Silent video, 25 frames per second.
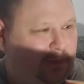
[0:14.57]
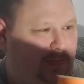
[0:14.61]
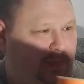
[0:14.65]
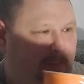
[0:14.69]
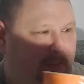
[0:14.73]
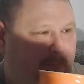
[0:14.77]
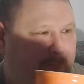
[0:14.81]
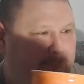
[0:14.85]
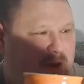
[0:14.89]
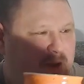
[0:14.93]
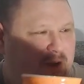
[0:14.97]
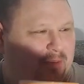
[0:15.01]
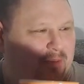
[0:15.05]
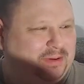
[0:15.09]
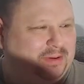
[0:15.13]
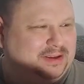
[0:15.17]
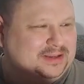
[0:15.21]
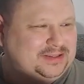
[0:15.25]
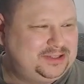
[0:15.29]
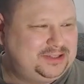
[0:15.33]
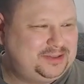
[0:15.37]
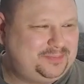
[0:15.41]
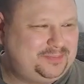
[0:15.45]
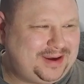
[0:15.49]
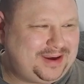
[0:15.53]
pumpkin
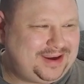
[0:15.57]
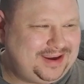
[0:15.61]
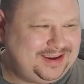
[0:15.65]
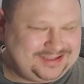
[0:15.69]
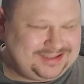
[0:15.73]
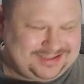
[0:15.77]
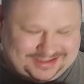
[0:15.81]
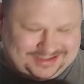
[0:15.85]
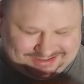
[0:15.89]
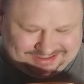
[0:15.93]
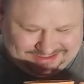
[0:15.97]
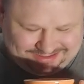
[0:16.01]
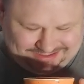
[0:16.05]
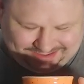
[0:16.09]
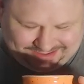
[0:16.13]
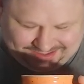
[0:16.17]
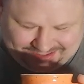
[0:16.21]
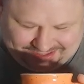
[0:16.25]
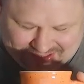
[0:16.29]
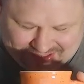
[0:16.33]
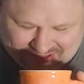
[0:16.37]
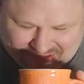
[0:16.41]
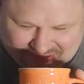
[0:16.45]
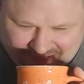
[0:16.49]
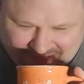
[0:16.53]
spices
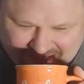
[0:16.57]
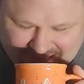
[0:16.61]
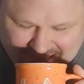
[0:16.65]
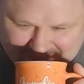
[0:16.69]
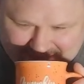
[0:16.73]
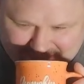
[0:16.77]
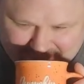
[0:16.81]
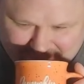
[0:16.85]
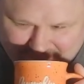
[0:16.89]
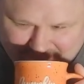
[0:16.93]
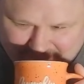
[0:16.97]
is life